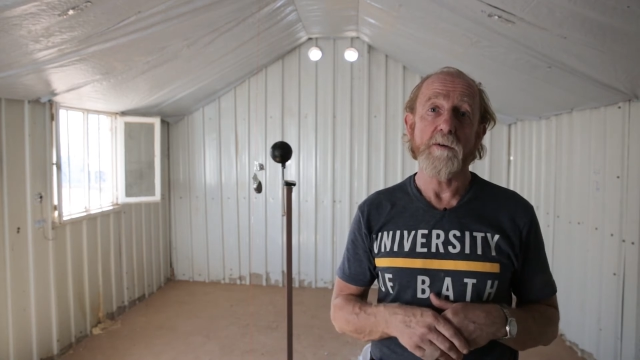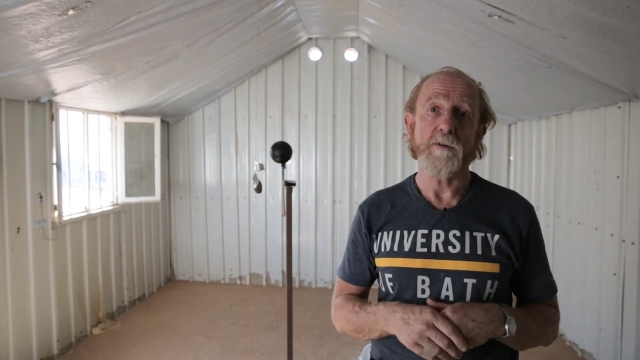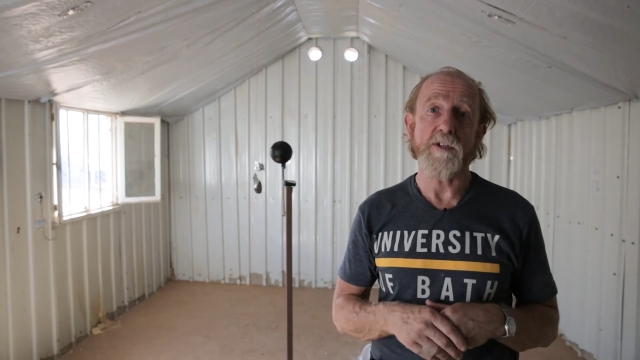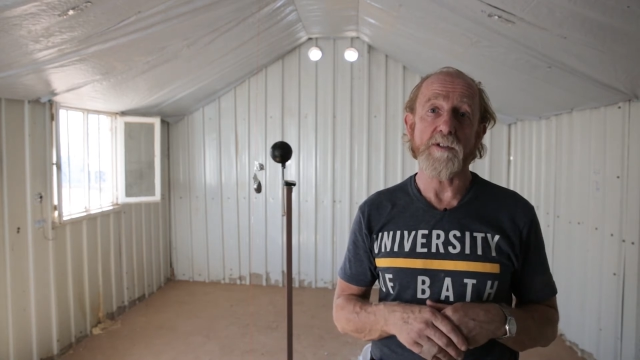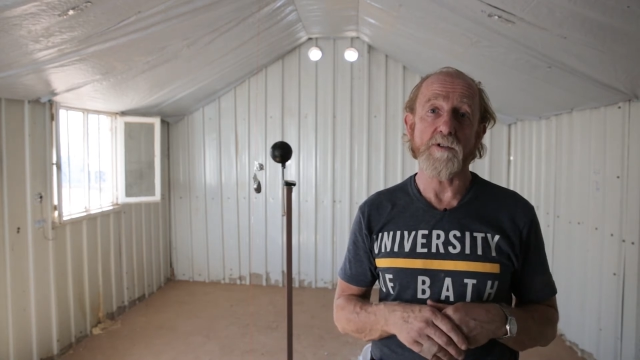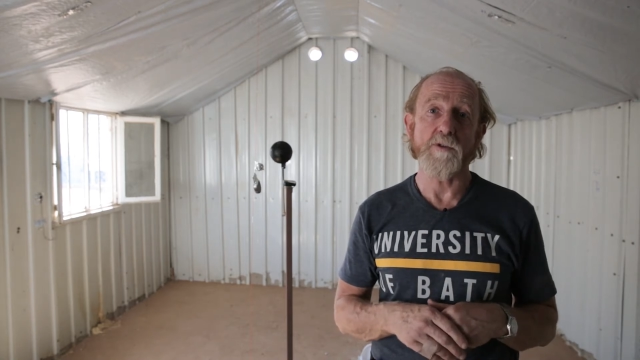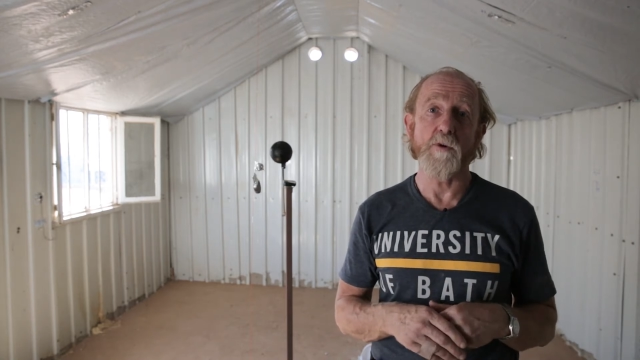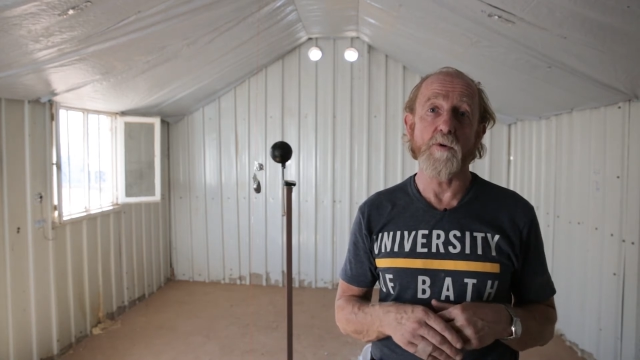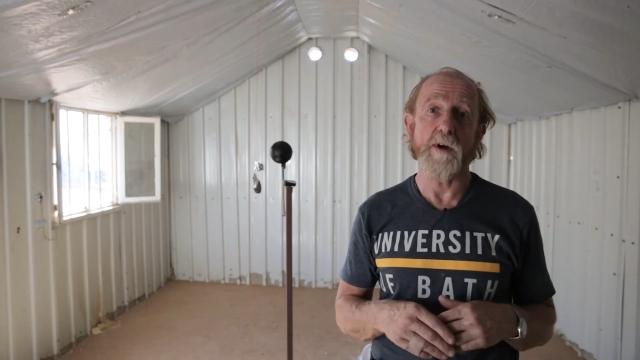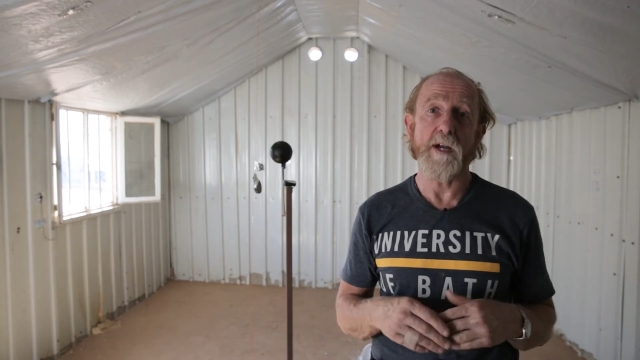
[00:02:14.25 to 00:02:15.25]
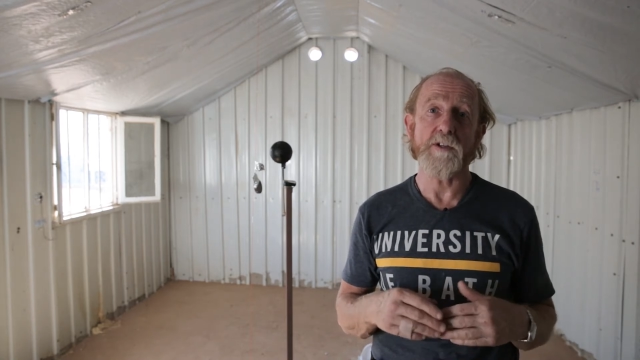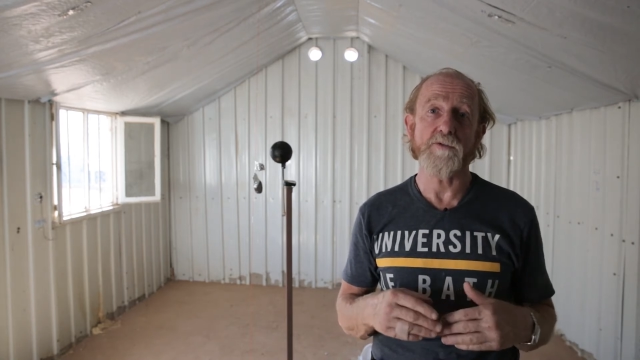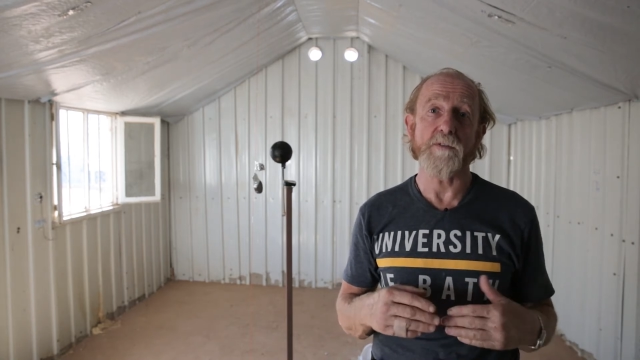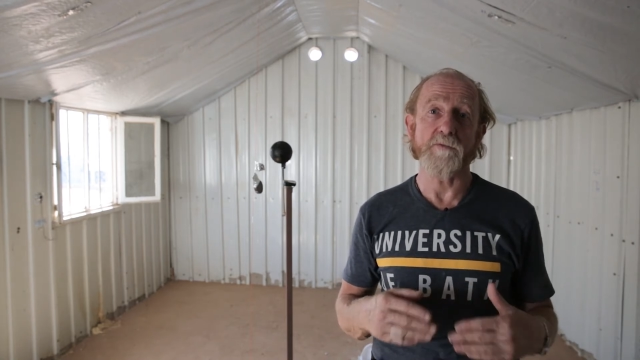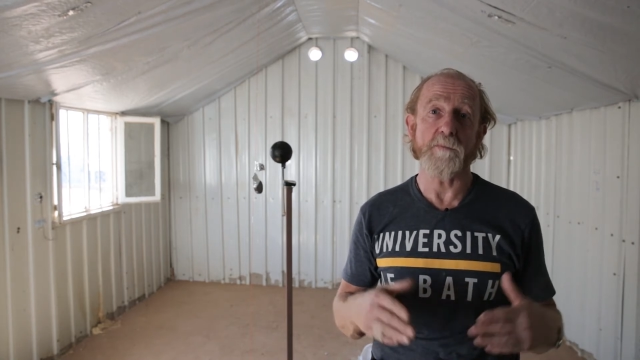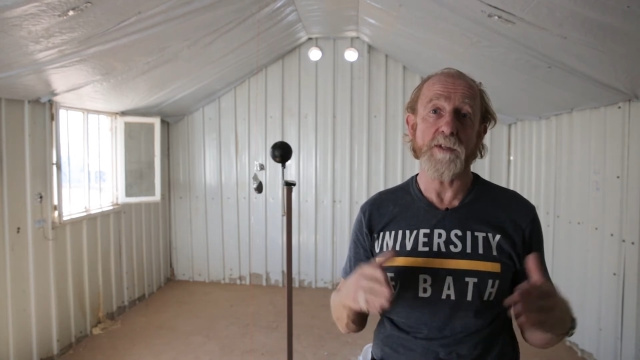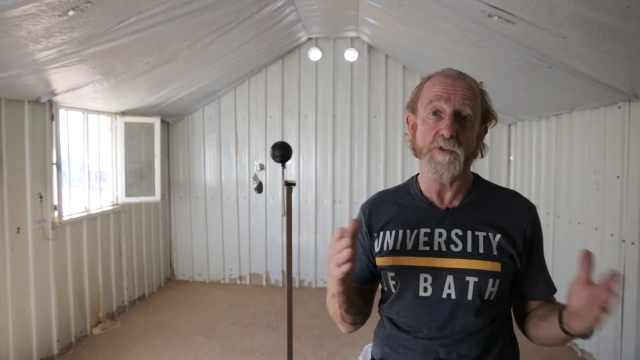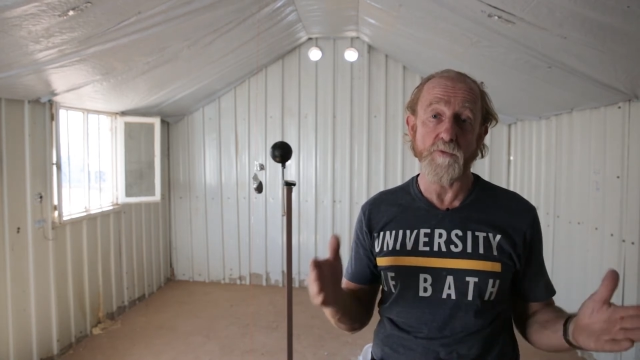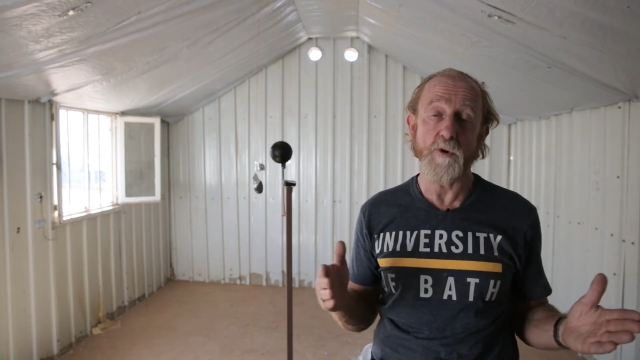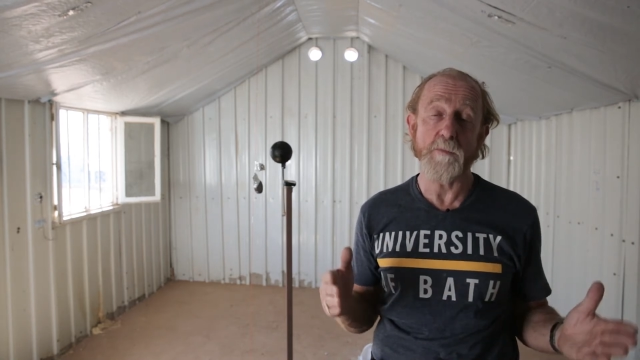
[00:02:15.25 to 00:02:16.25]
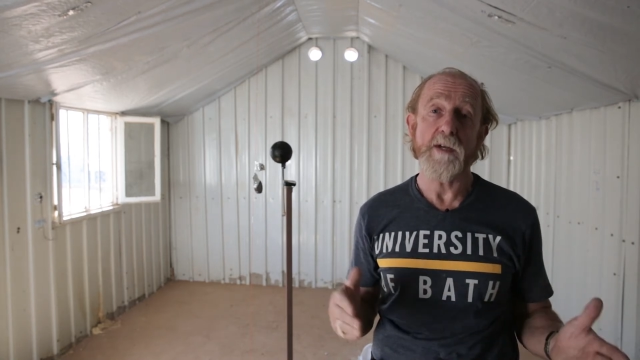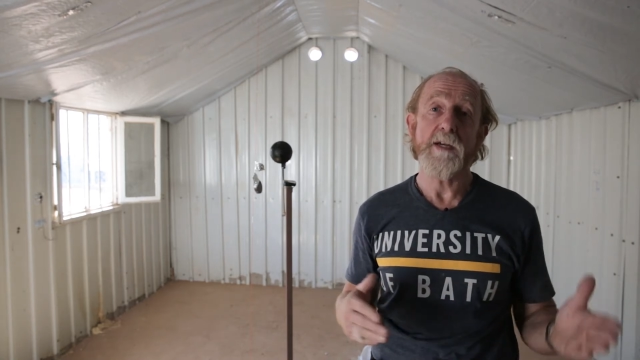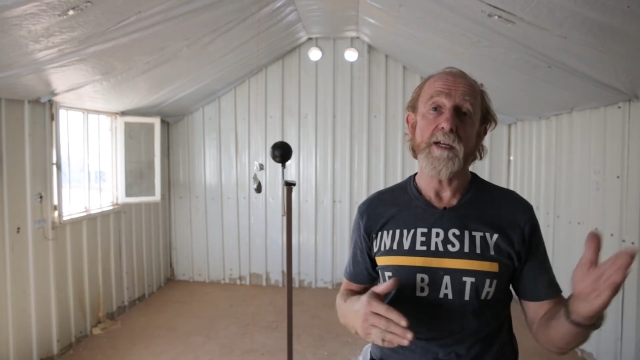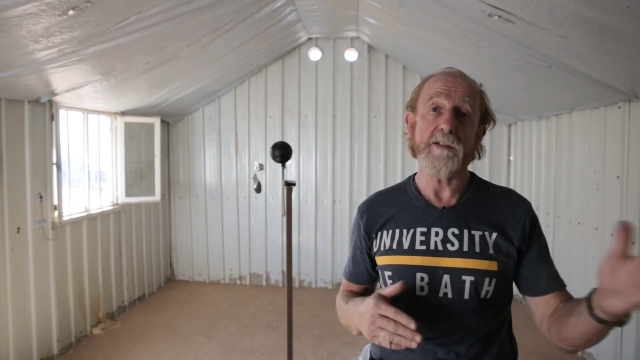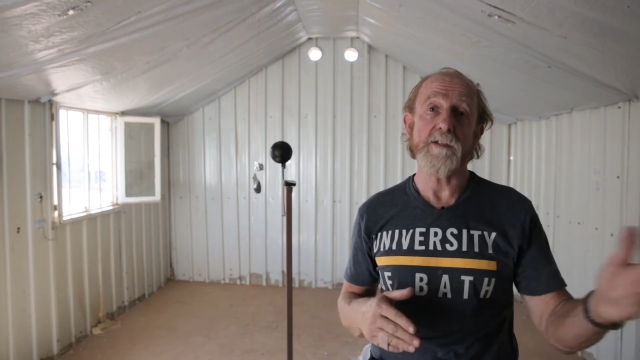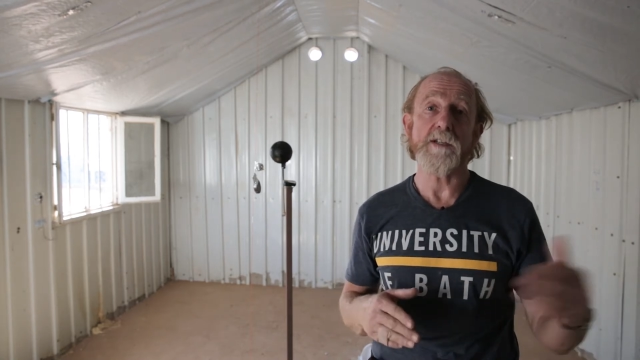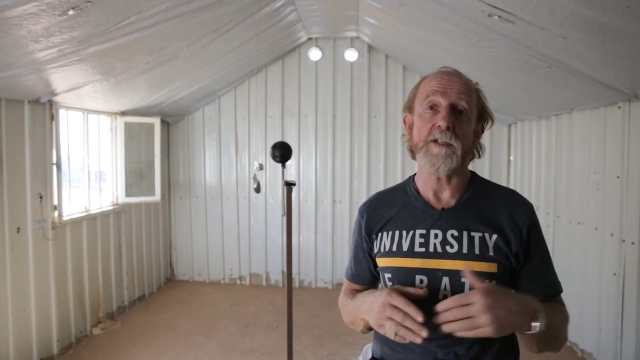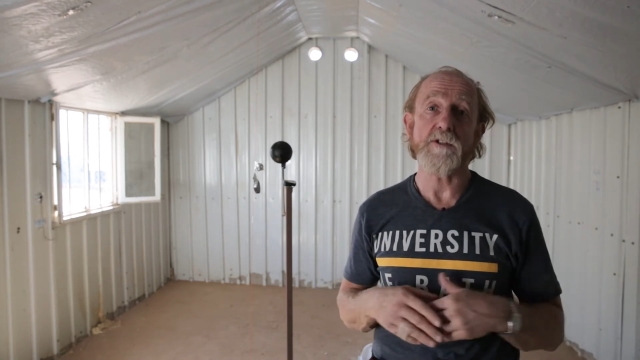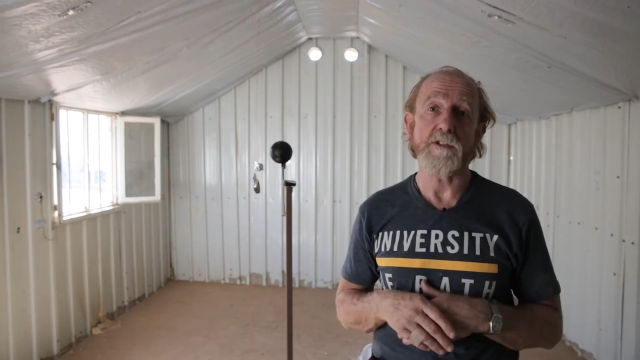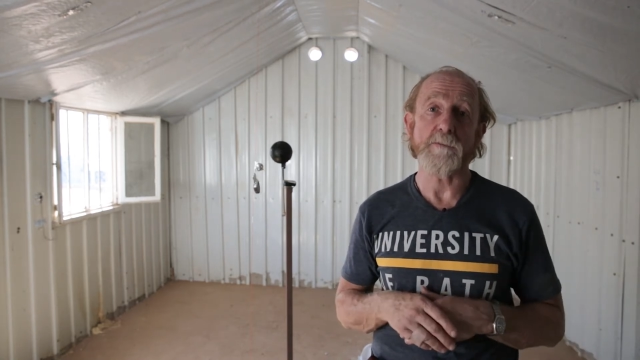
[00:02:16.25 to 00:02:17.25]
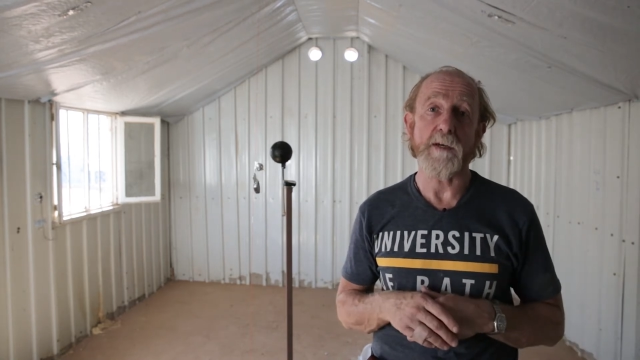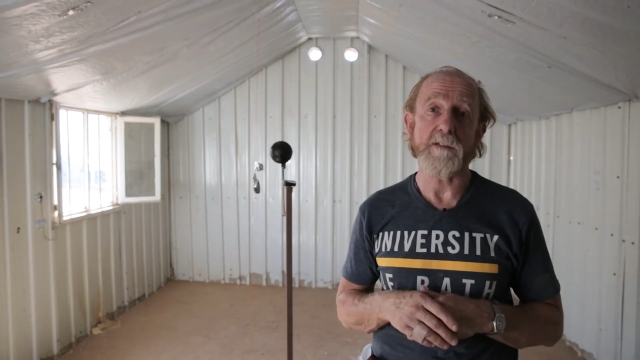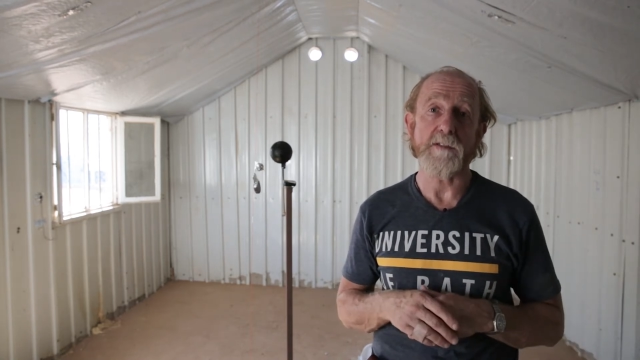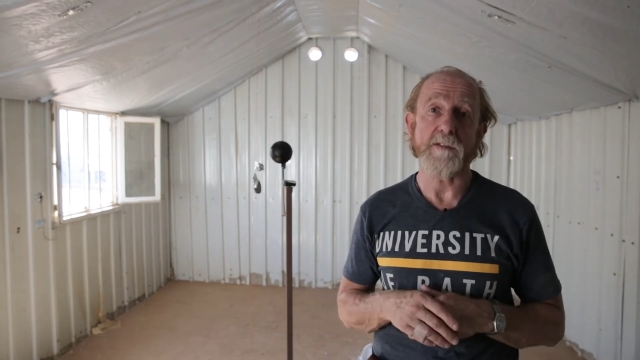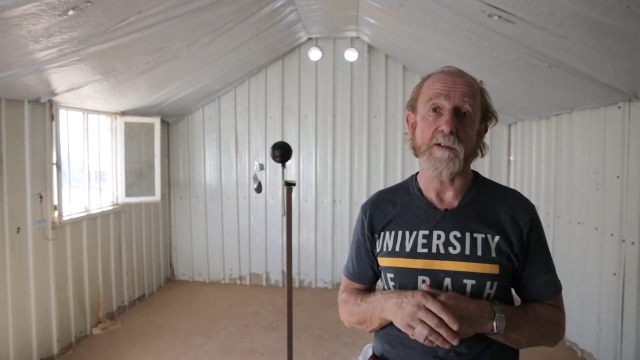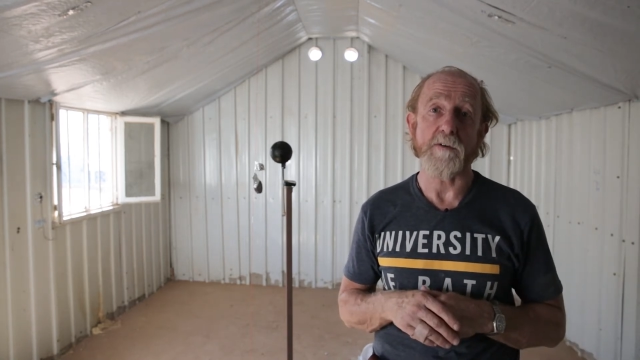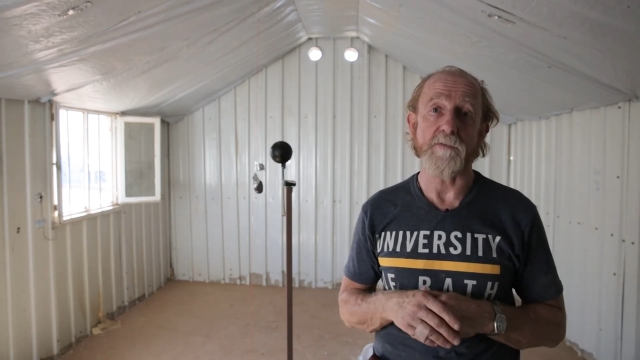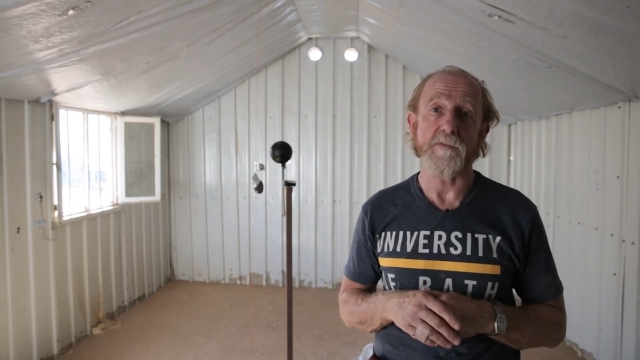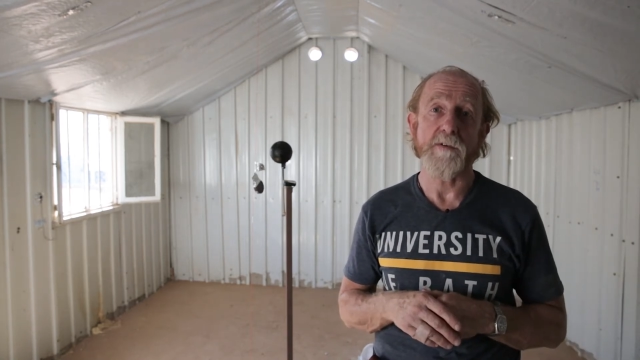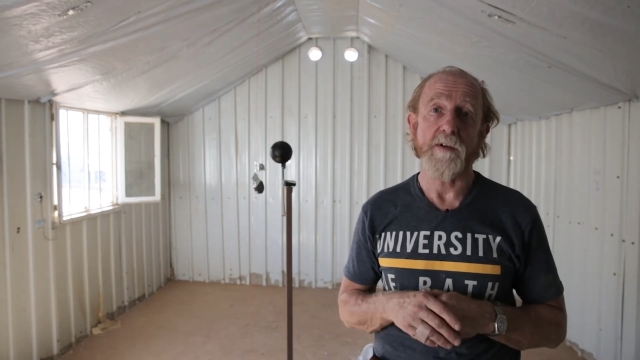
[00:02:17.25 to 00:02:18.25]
which has a door entering from this room into the kitchen space itself.